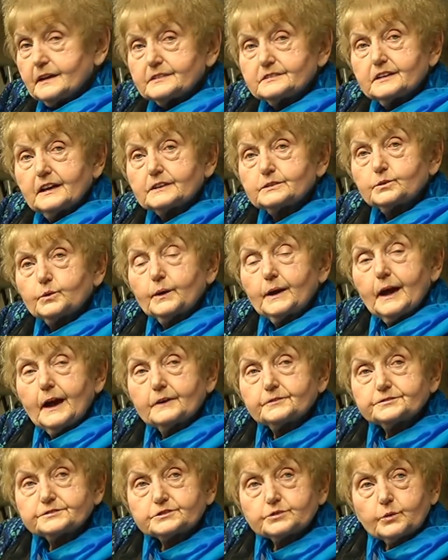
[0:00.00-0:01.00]
that we
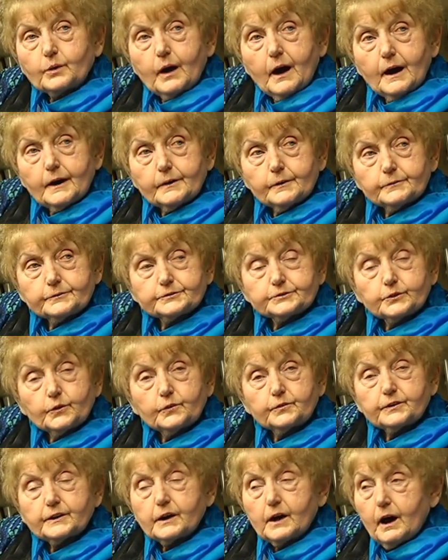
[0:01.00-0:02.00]
have triumphed
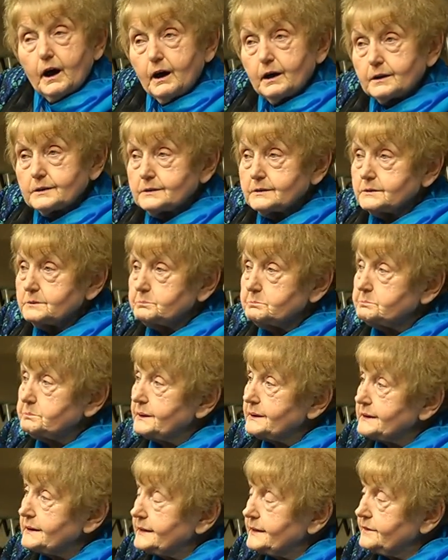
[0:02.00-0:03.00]
over
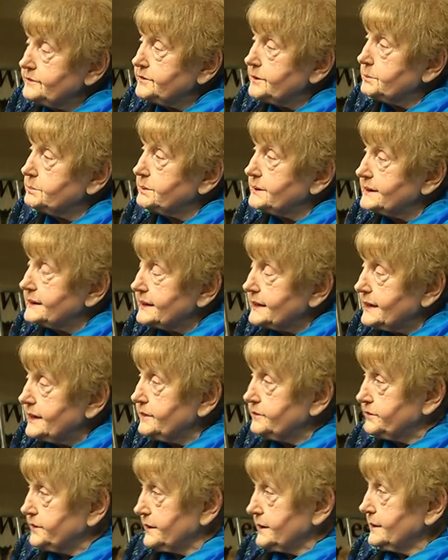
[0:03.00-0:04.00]
unbelievable
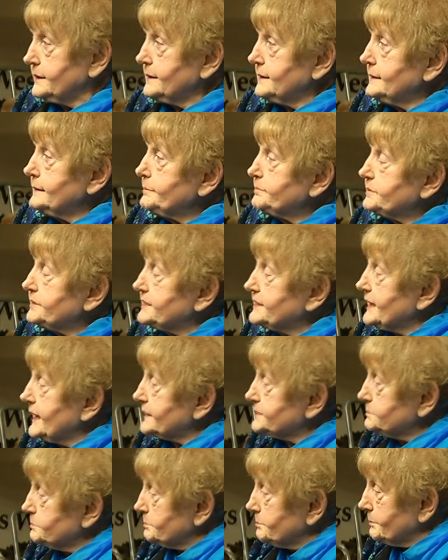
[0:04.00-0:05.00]
evil,
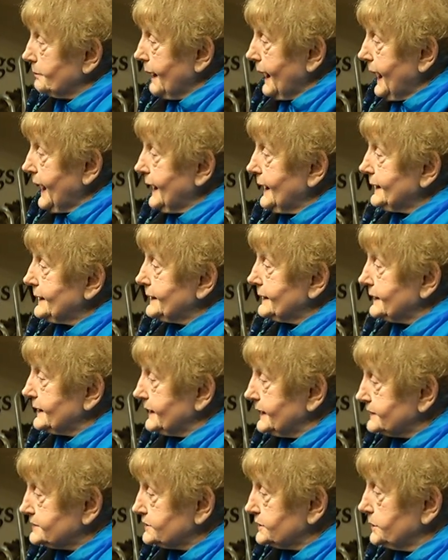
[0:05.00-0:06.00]
that my
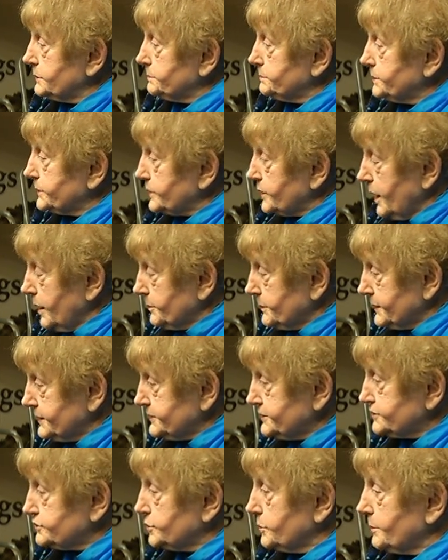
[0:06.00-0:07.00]
little
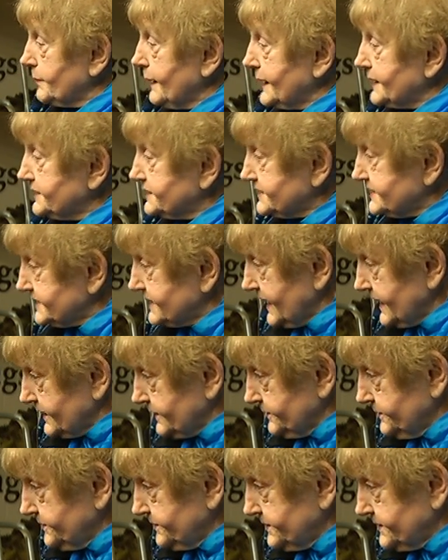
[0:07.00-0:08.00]
promise to
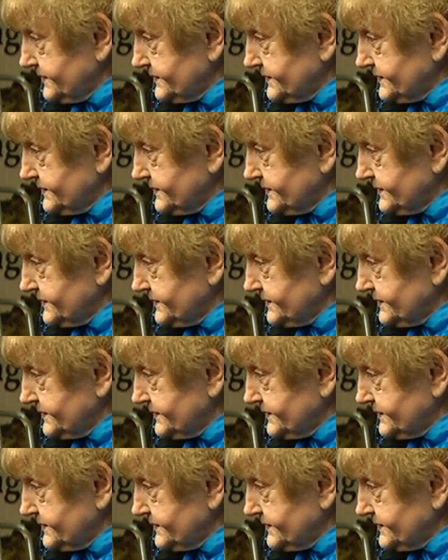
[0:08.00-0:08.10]
myself